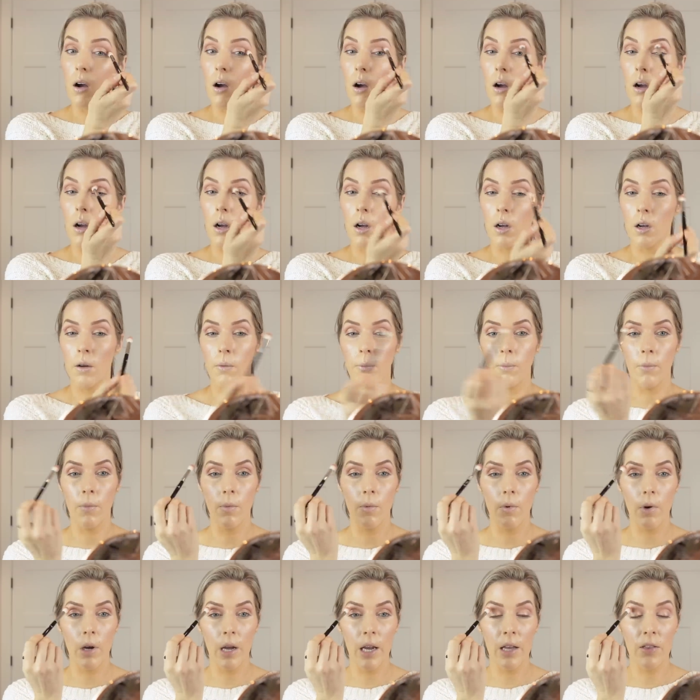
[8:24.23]
um,
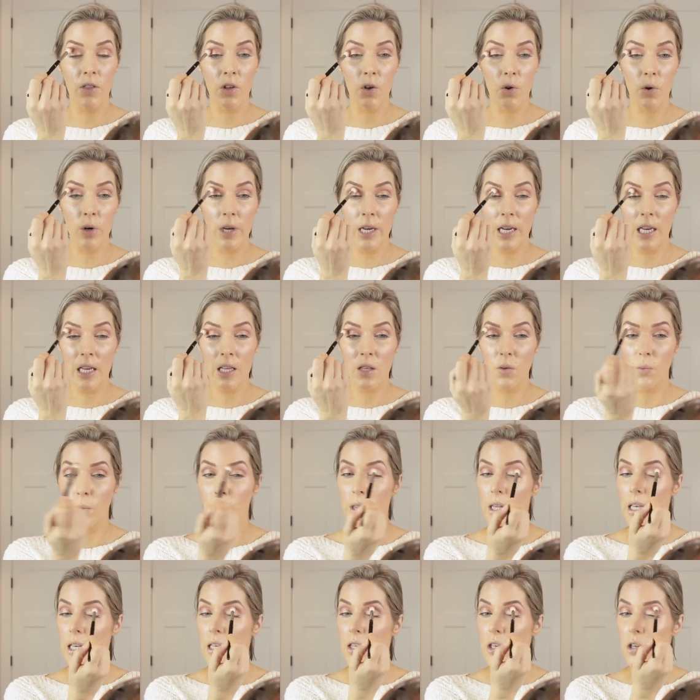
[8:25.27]
in the crease
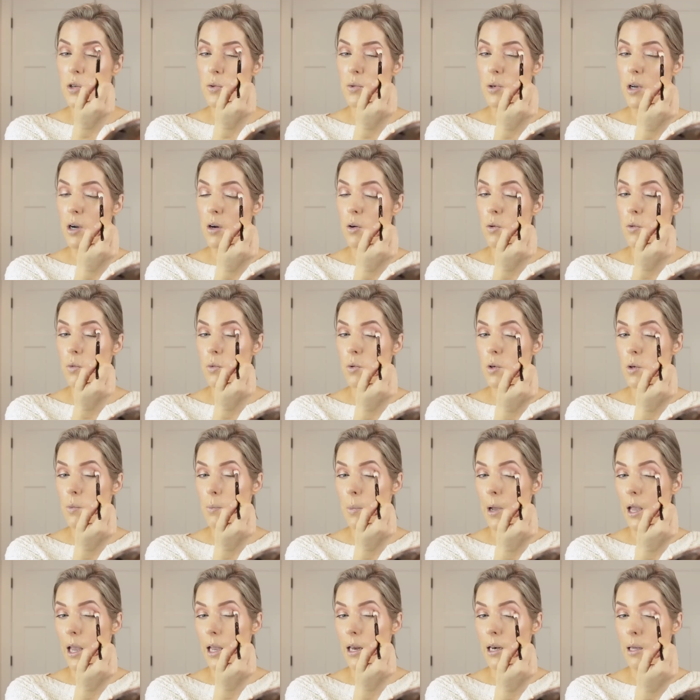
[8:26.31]
with this. You don't
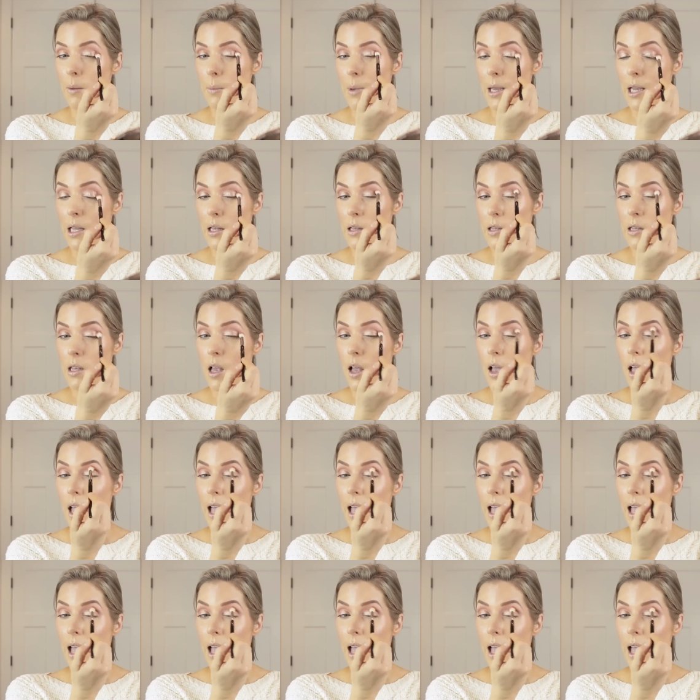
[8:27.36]
by any means.